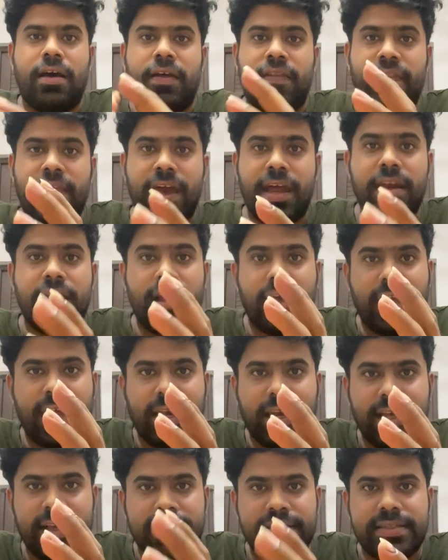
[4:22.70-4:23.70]
than
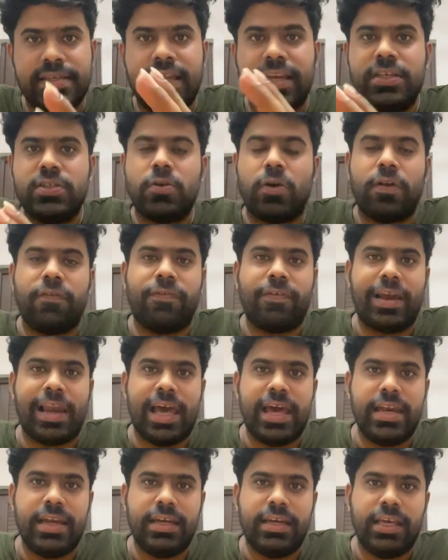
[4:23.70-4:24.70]
getting any sort of
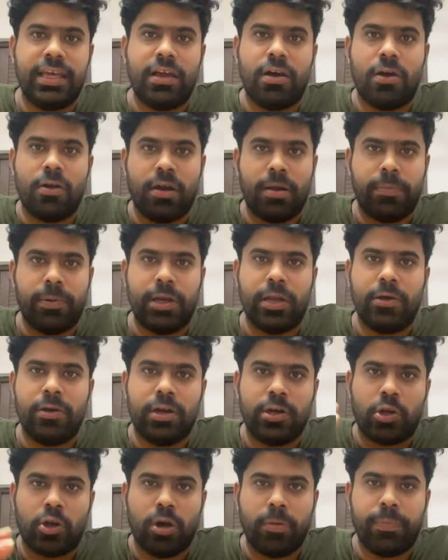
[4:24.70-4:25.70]
clarity on a
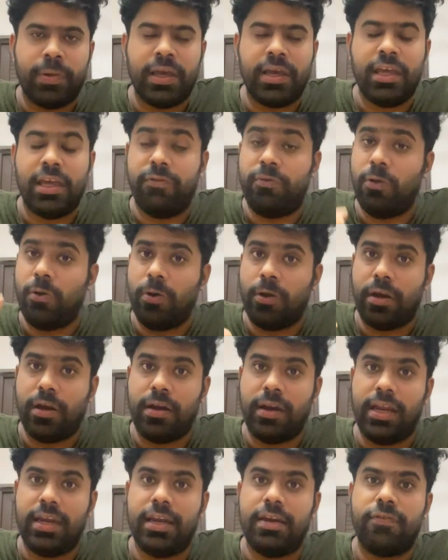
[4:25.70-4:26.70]
particular topic if you're going
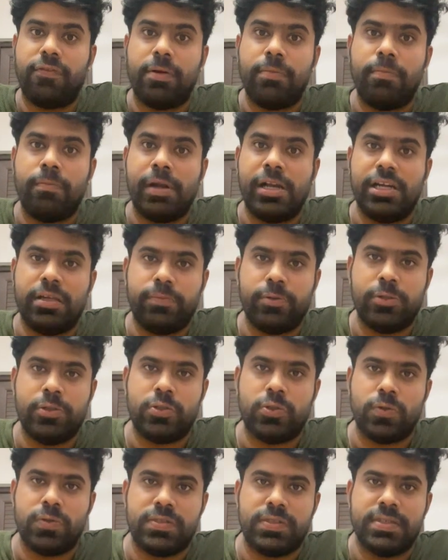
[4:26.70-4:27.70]
to read it from multiple
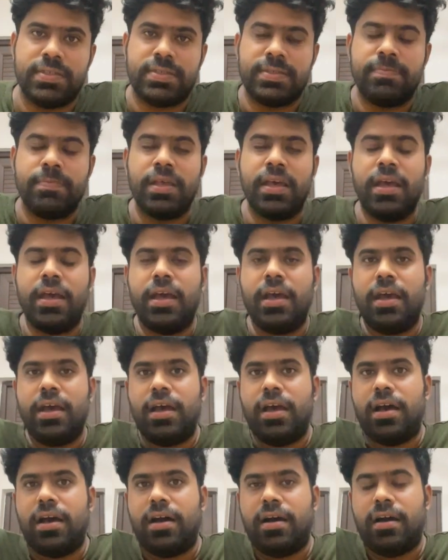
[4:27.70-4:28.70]
sources.
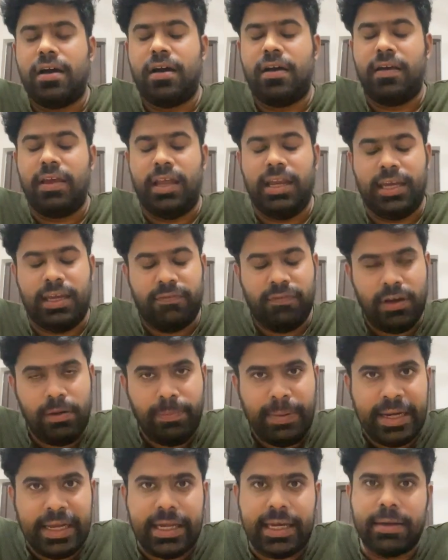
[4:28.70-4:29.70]
It will
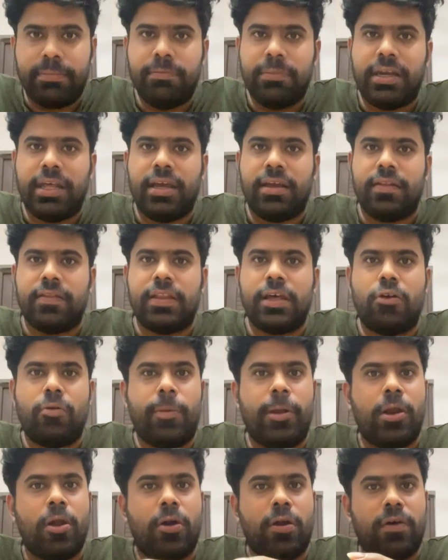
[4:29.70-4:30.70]
be tempting. There will
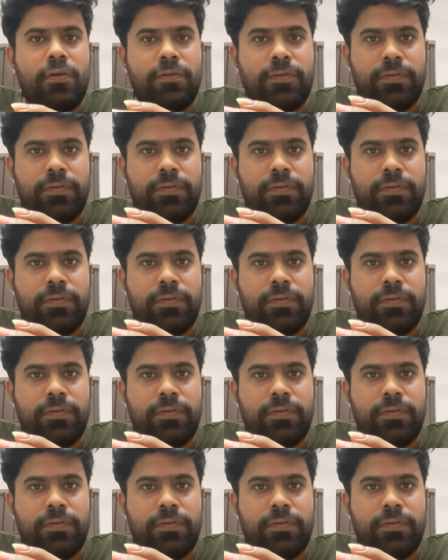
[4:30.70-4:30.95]
be a lot of